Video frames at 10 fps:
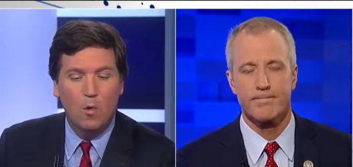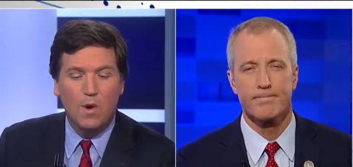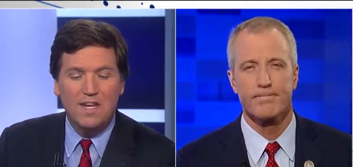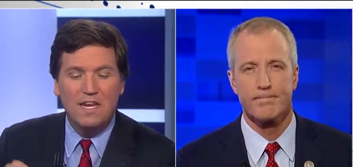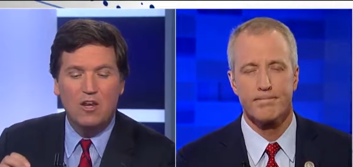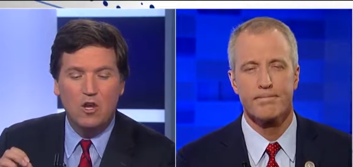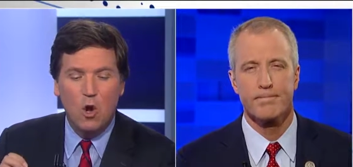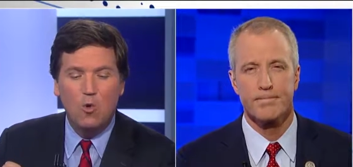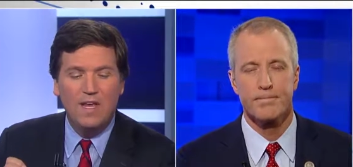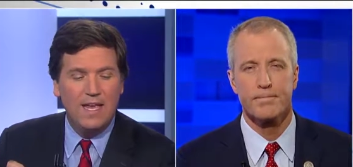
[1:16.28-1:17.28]
Speaker 1: We need a
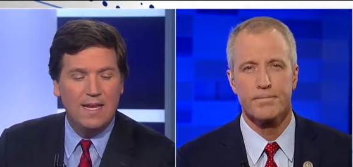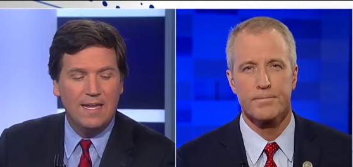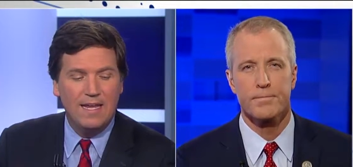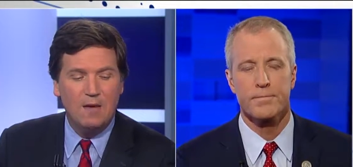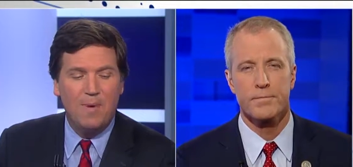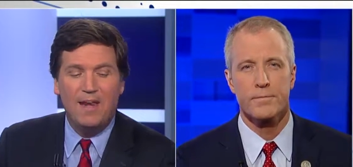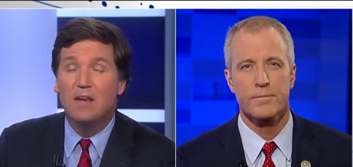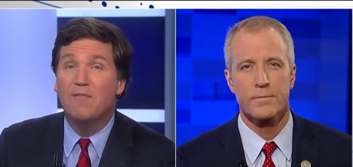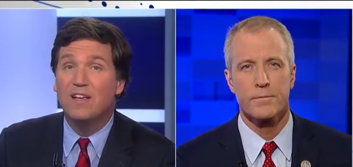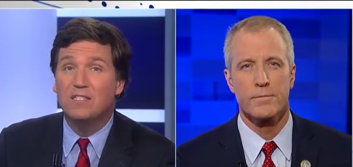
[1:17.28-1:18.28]
no-kidding
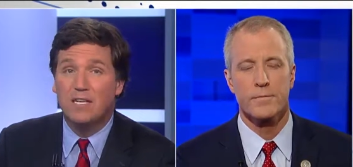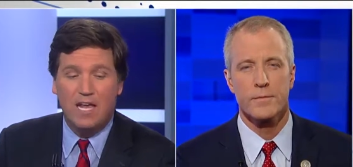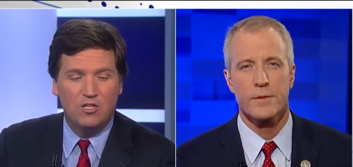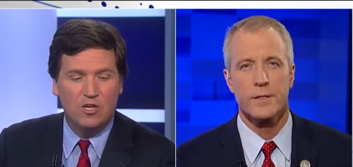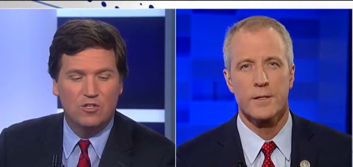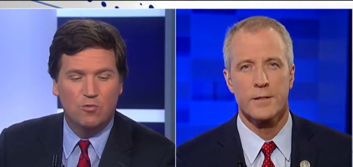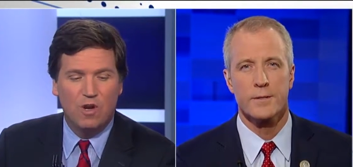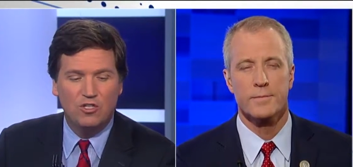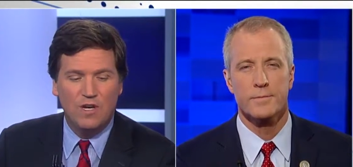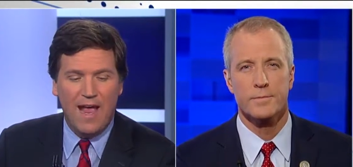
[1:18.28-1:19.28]
independent investigation into
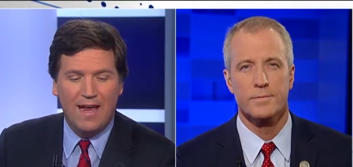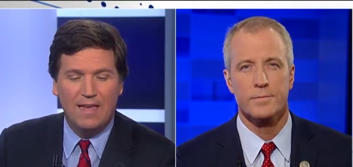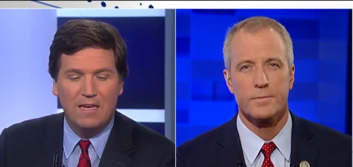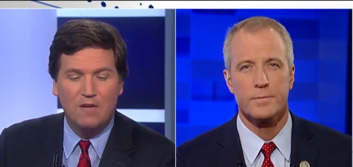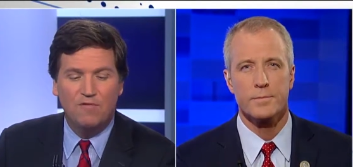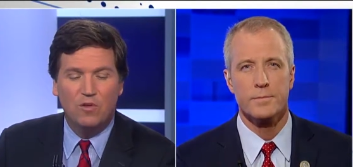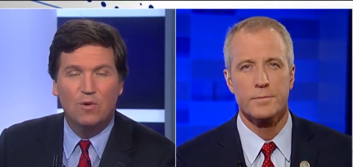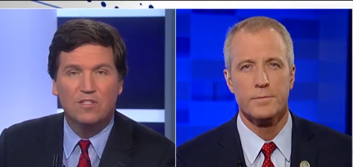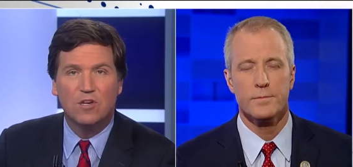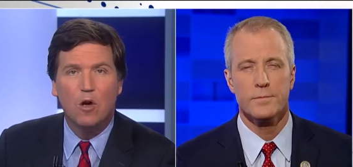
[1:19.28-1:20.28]
Russian hacking and
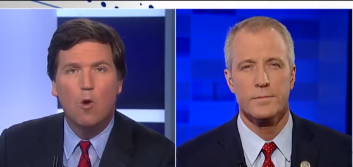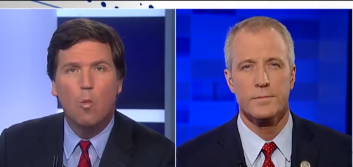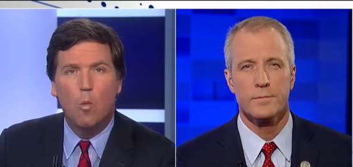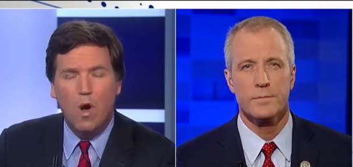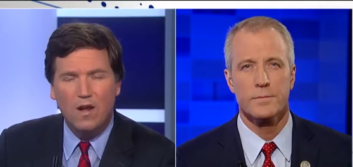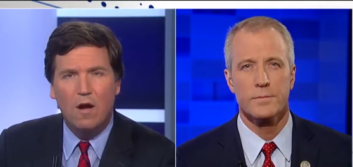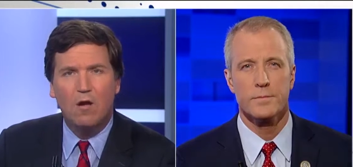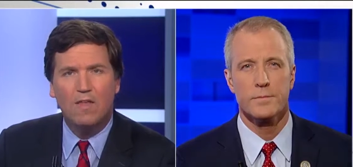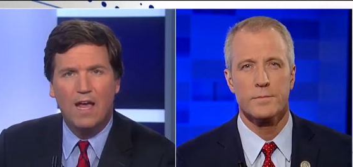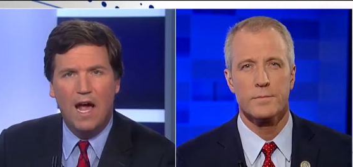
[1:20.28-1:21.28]
influence. What
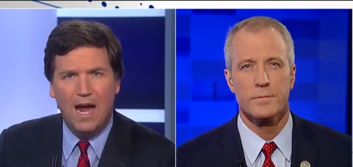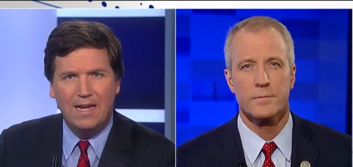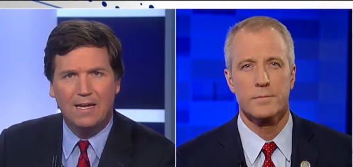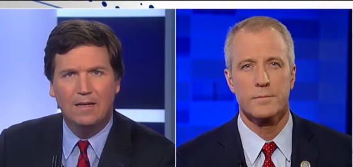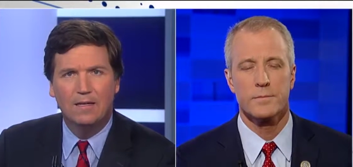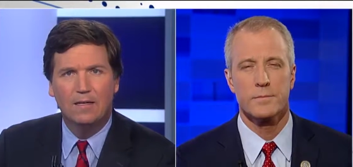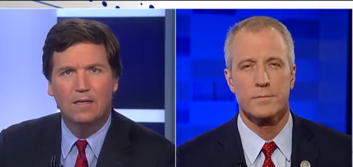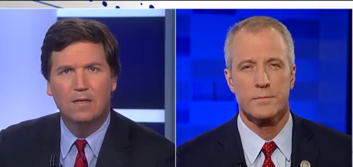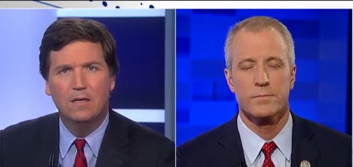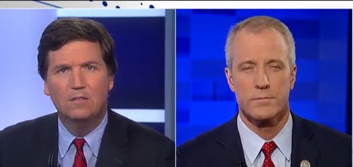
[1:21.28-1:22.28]
are they hiding?
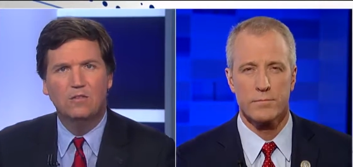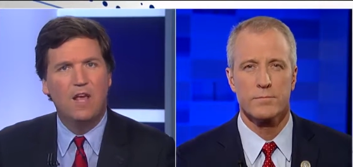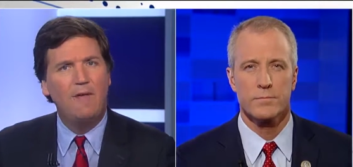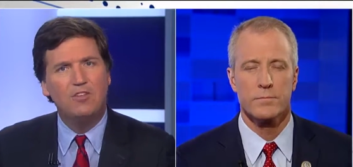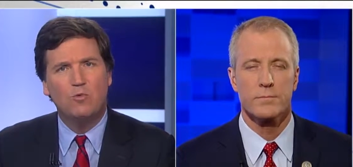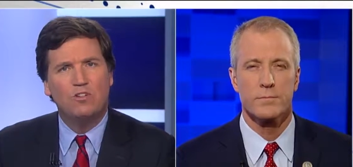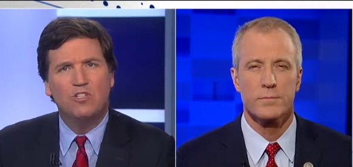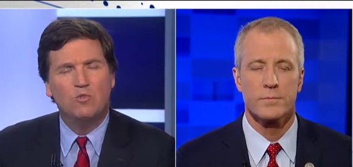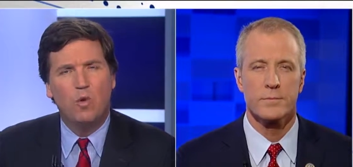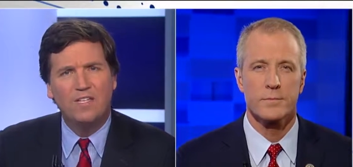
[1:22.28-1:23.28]
So the obvious
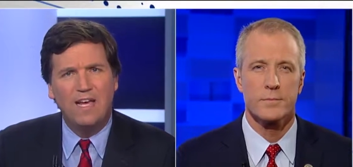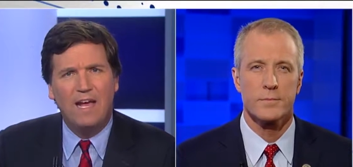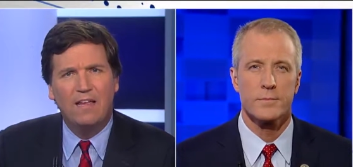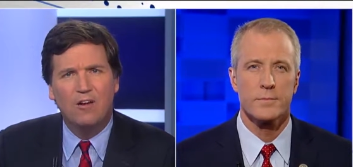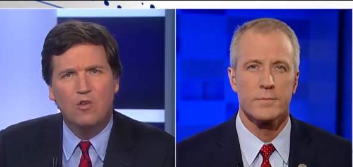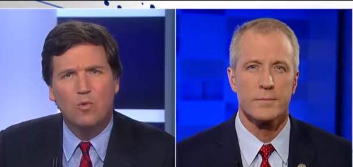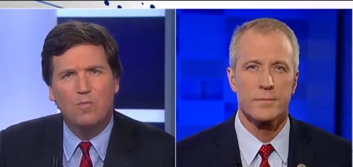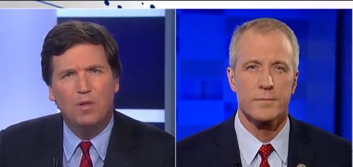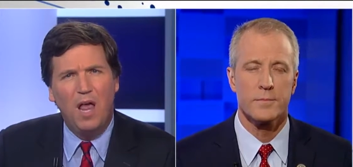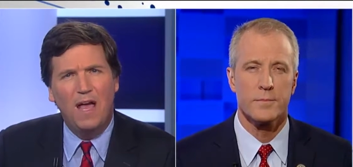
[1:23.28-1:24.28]
question is, what exactly are you
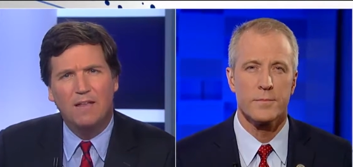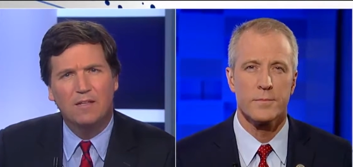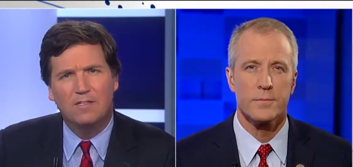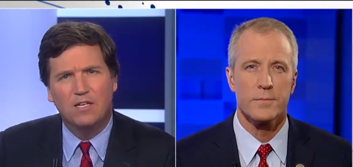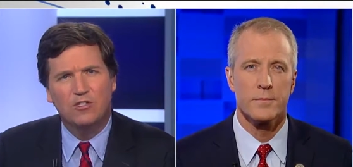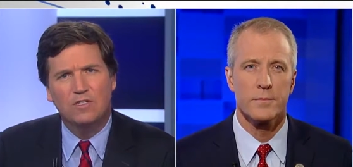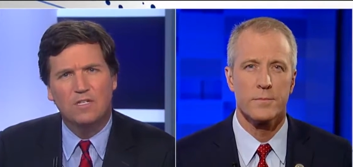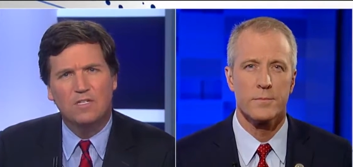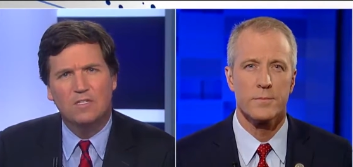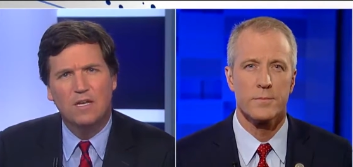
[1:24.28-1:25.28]
implying, that Sessions
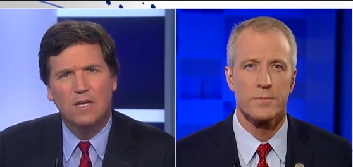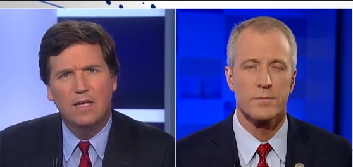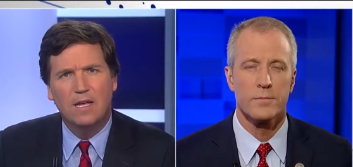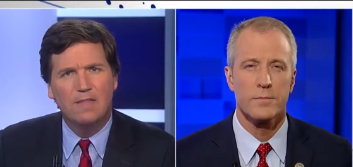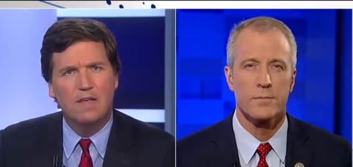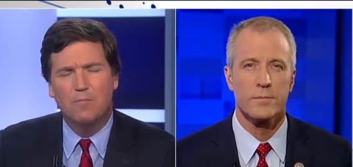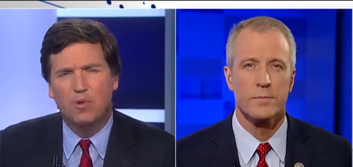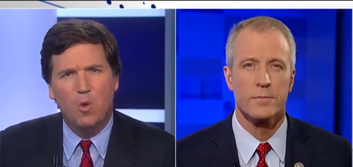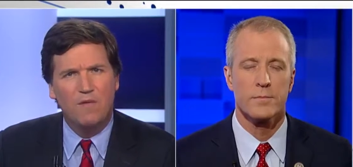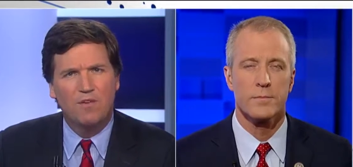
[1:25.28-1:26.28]
is in the
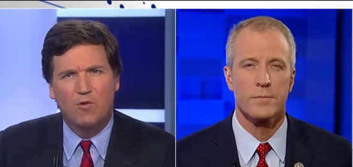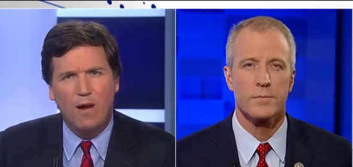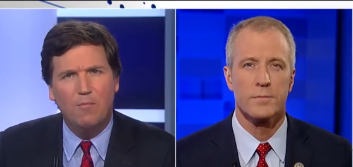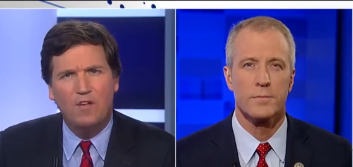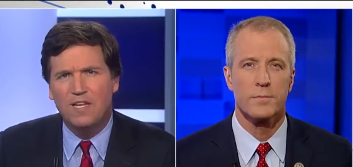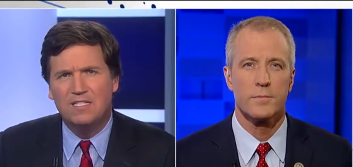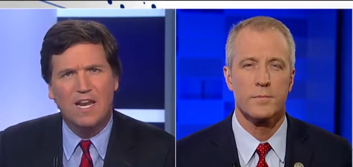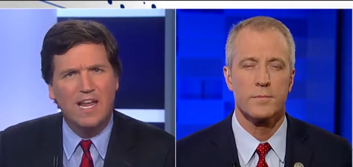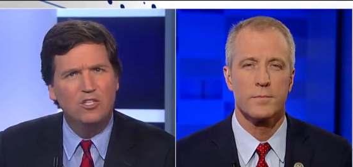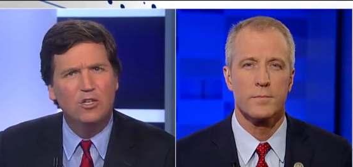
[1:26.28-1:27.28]
employ of the Kremlin? He's
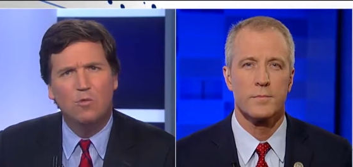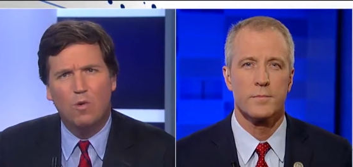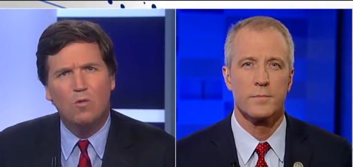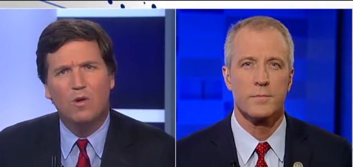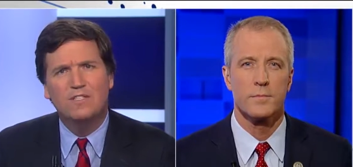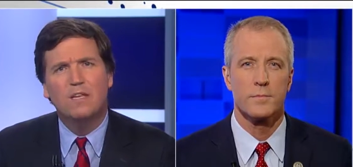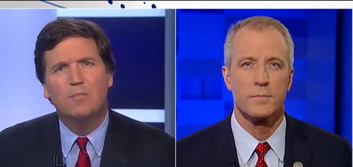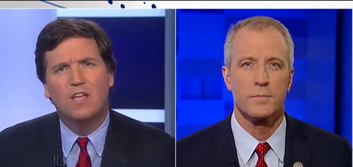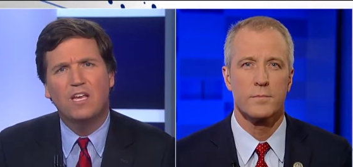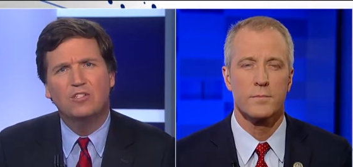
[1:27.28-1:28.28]
an agent? What, what's the
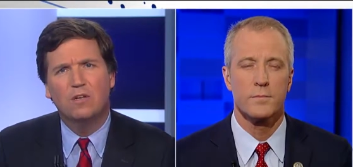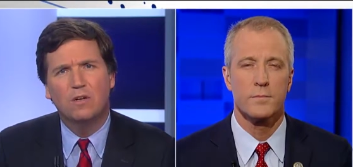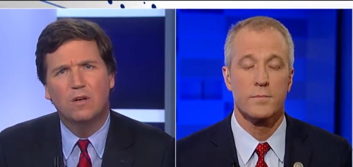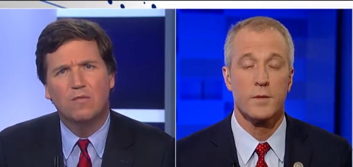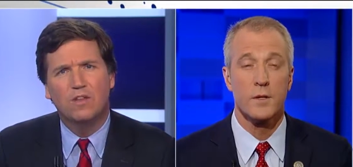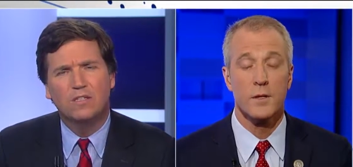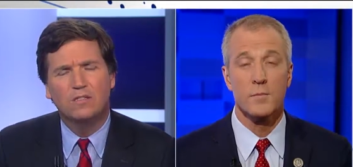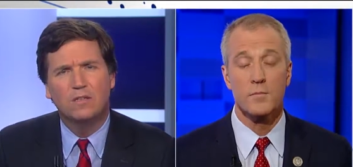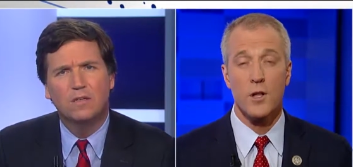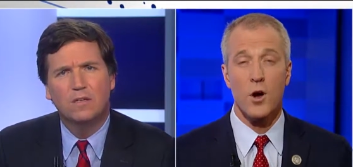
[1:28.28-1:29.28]
implication of this?
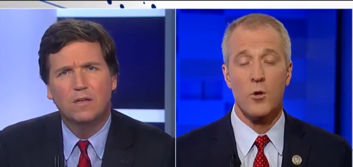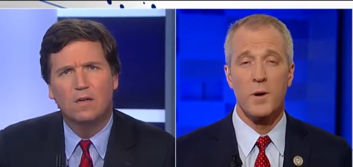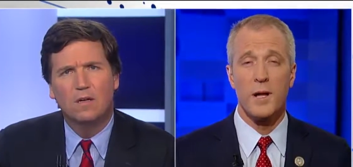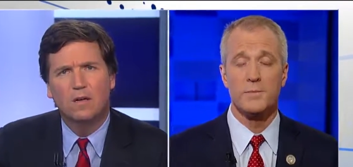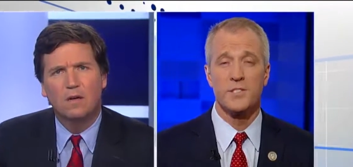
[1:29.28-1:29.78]
Speaker 2: No, but I'm